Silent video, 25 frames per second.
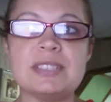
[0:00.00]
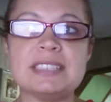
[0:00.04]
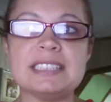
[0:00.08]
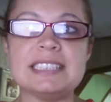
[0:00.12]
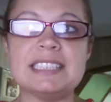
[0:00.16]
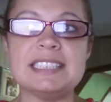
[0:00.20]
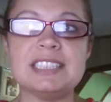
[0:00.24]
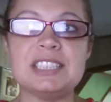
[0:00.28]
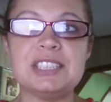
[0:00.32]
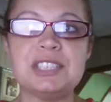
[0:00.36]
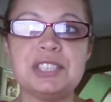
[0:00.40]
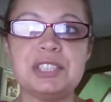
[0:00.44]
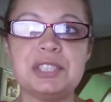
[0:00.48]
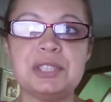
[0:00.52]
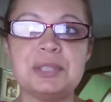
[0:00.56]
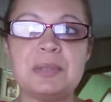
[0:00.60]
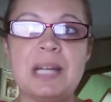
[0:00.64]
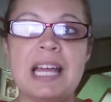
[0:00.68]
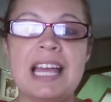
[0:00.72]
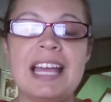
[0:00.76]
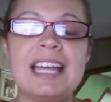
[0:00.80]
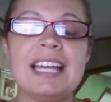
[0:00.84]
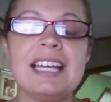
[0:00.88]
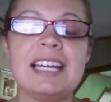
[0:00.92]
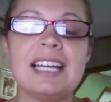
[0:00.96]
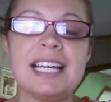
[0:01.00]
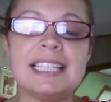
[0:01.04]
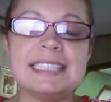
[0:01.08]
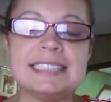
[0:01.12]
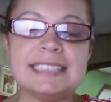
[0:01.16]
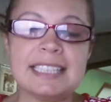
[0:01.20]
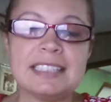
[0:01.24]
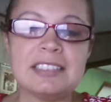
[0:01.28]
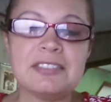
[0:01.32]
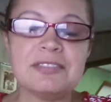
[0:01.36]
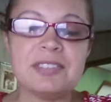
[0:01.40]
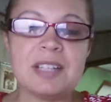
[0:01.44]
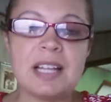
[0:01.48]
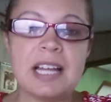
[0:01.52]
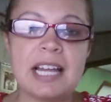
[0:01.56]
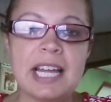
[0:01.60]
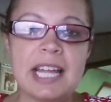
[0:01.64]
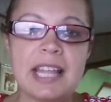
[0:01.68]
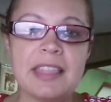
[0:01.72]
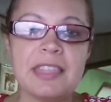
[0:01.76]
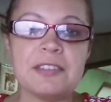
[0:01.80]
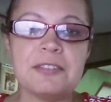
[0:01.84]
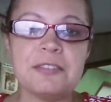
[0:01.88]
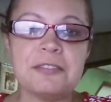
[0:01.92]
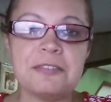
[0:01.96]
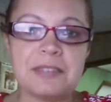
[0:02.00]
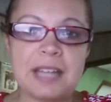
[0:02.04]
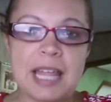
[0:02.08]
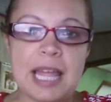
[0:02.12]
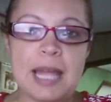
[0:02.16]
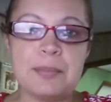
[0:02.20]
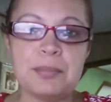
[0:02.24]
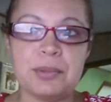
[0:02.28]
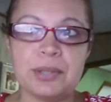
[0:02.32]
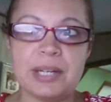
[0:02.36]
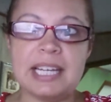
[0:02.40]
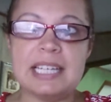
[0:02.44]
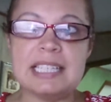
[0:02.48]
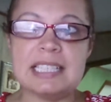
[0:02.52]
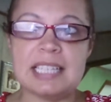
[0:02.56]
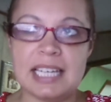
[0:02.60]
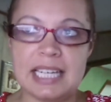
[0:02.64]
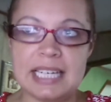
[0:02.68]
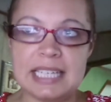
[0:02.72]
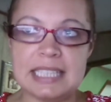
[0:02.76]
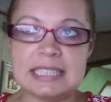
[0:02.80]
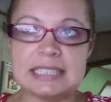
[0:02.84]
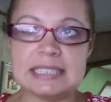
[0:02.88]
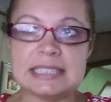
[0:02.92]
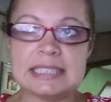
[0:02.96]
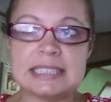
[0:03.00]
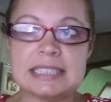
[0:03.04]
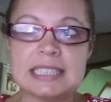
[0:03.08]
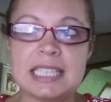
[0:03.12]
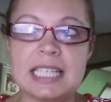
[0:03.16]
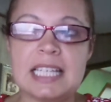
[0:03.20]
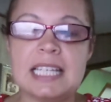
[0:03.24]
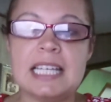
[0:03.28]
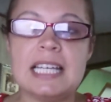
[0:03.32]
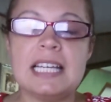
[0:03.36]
is to identify the flat brain itis,